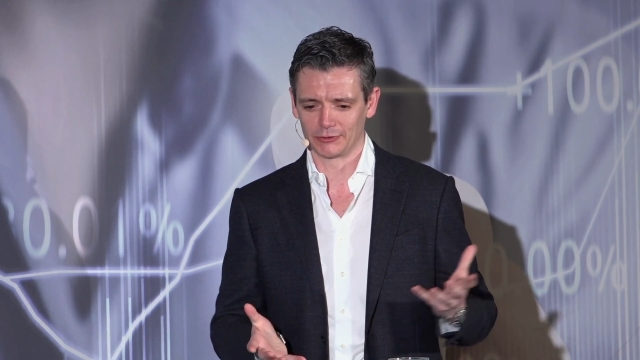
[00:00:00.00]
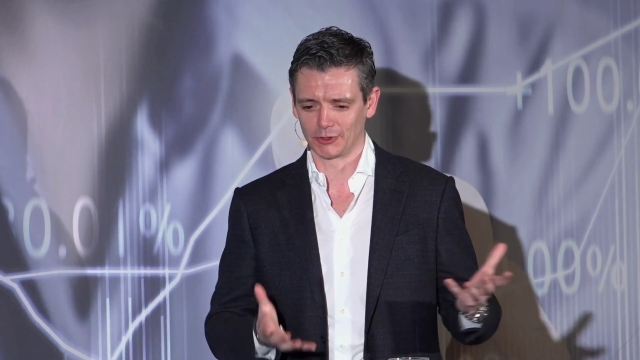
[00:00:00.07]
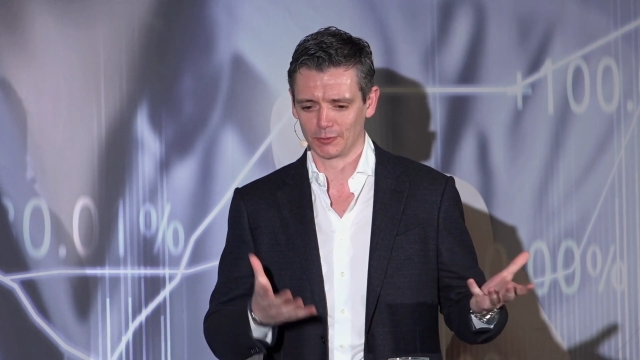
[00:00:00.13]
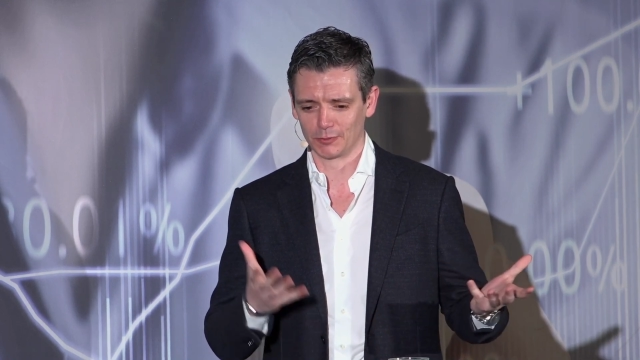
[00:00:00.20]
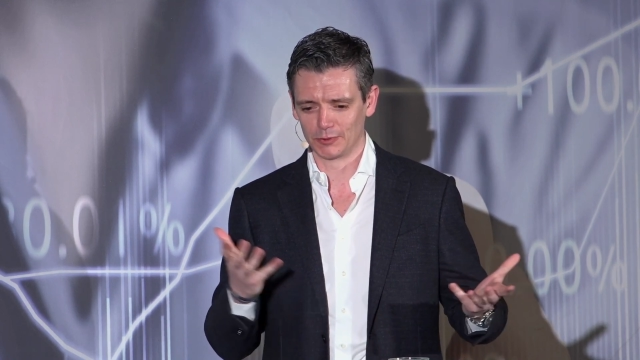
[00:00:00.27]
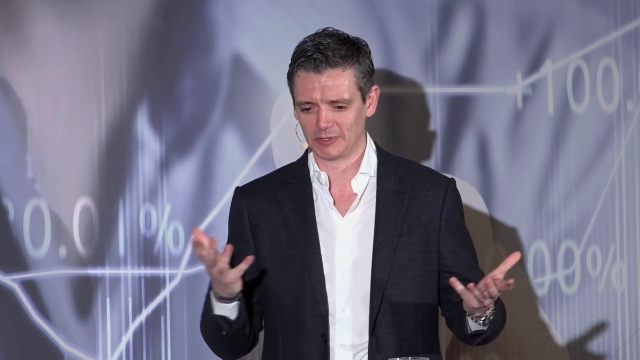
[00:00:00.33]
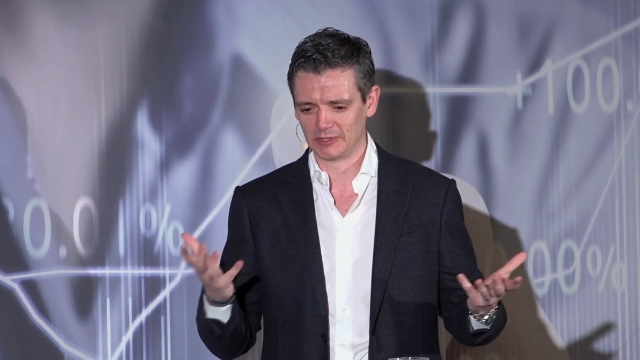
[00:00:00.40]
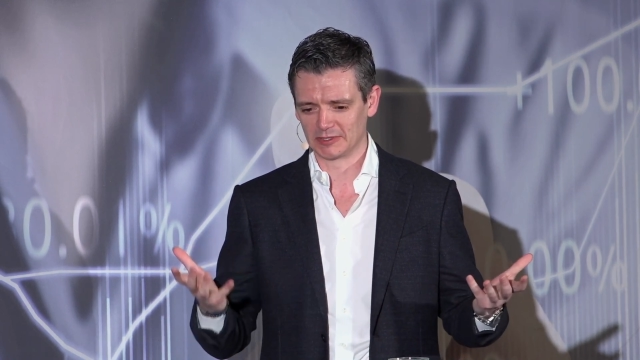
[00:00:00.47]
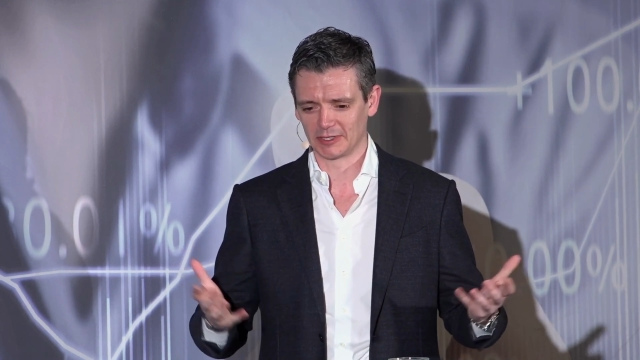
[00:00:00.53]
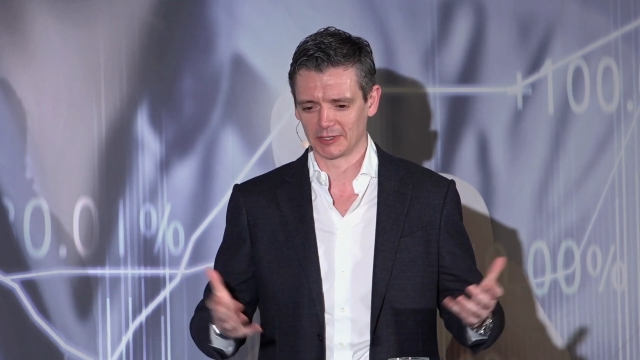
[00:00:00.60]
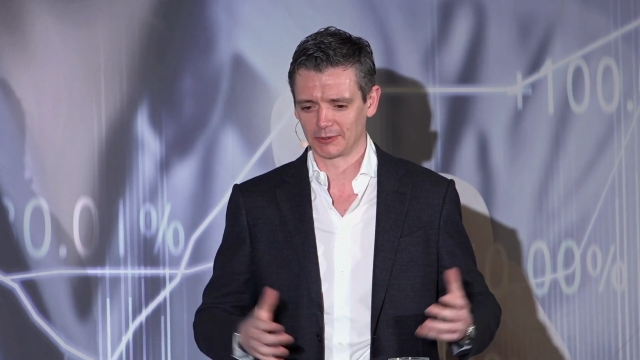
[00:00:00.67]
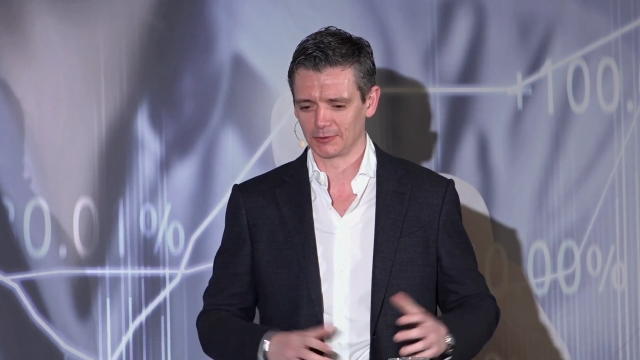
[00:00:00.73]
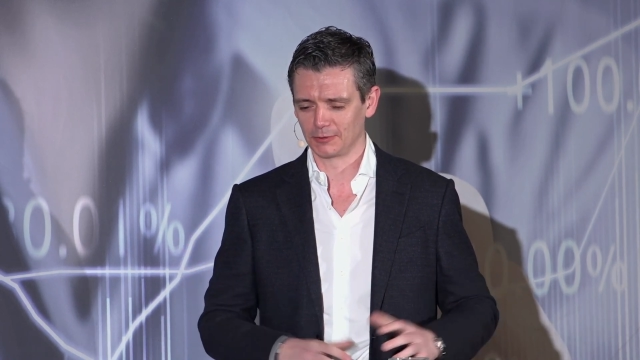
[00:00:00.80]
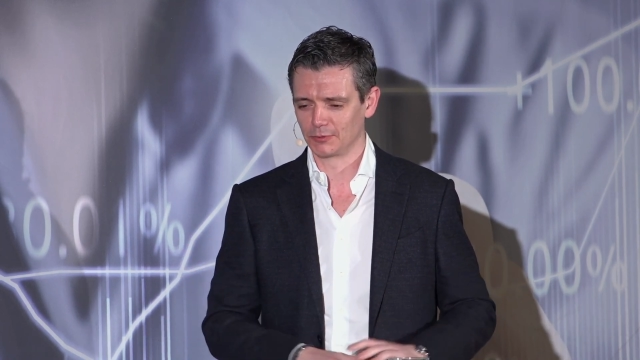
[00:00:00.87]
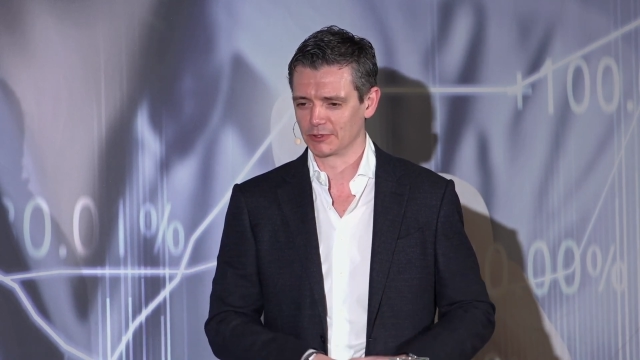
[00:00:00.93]
the commodity
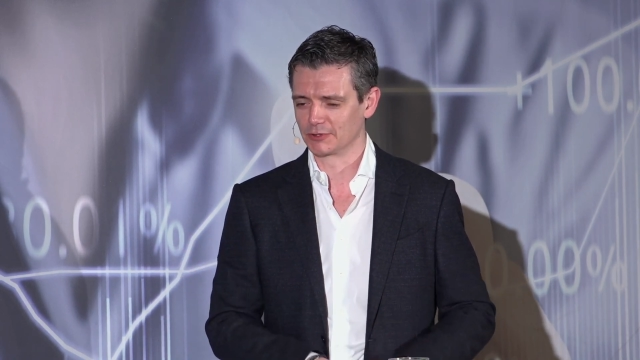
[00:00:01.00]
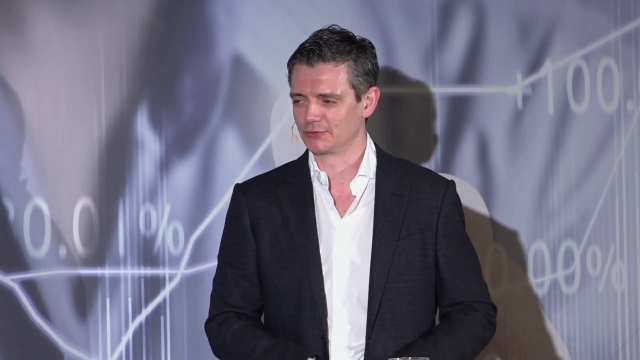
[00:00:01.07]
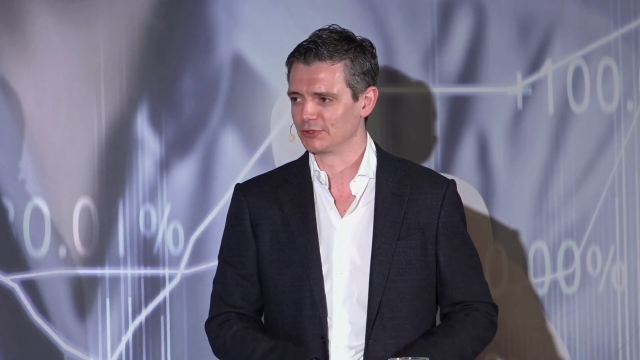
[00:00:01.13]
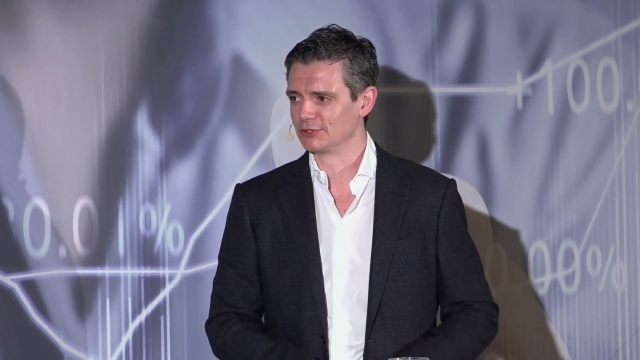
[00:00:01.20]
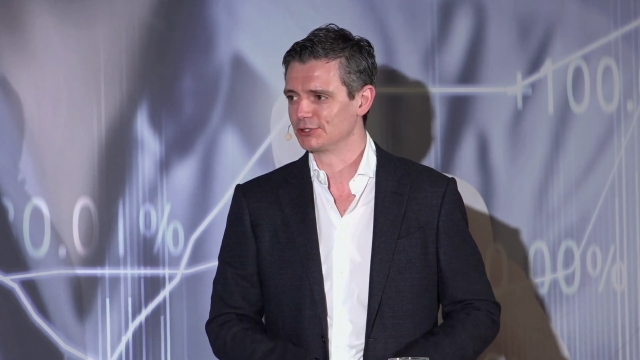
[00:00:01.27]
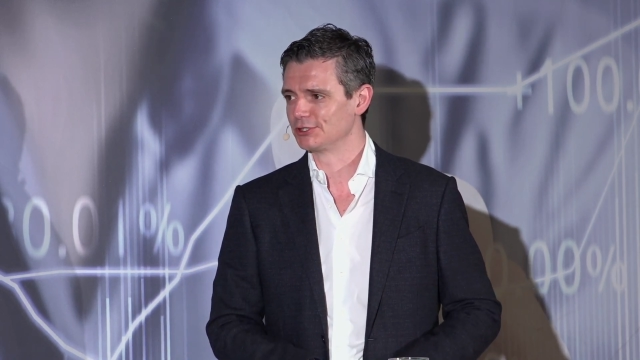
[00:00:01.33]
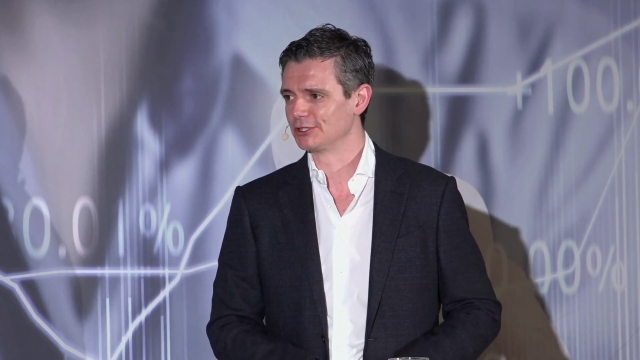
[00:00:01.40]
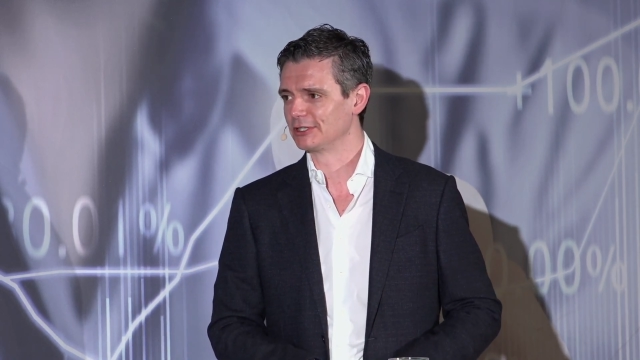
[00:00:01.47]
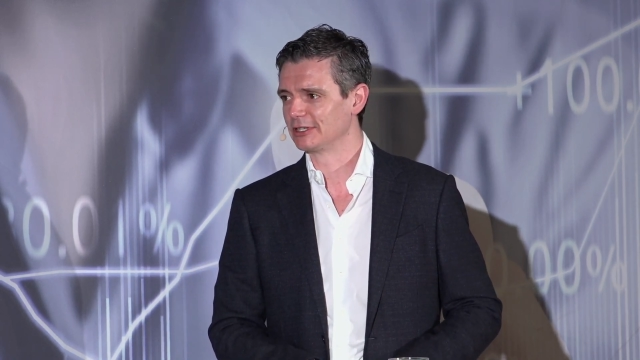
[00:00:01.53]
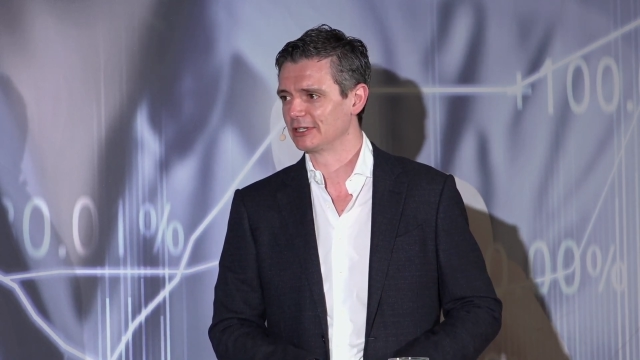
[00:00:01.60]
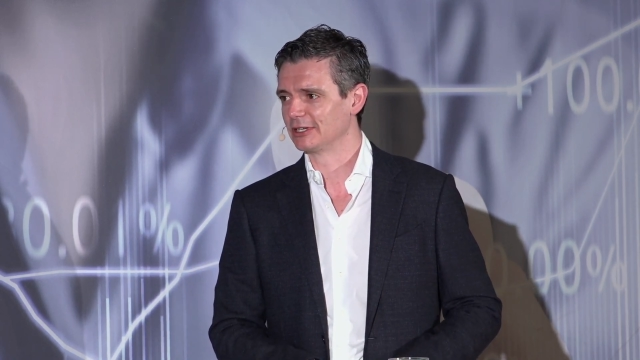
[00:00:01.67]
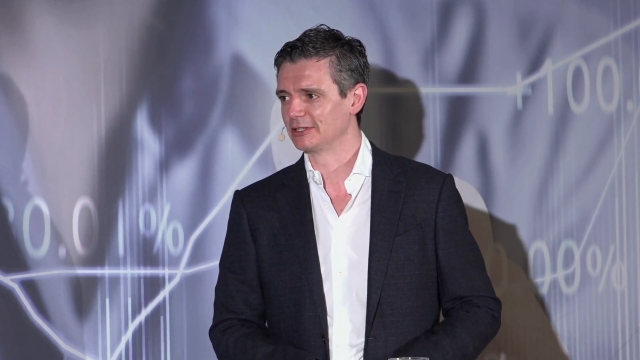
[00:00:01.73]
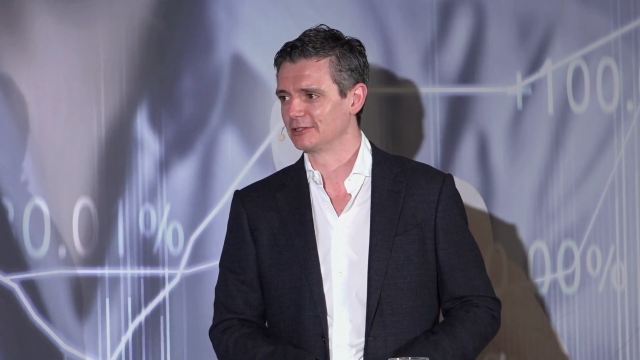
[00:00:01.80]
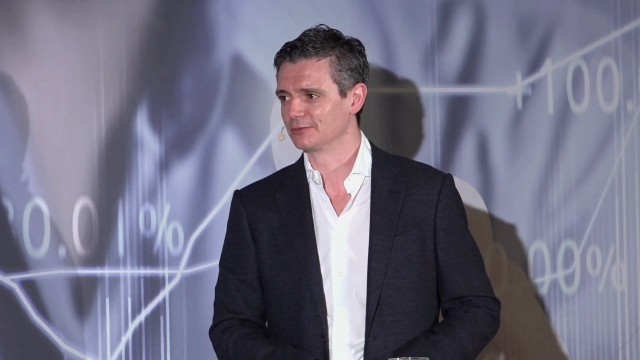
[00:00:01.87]
cycle was finishing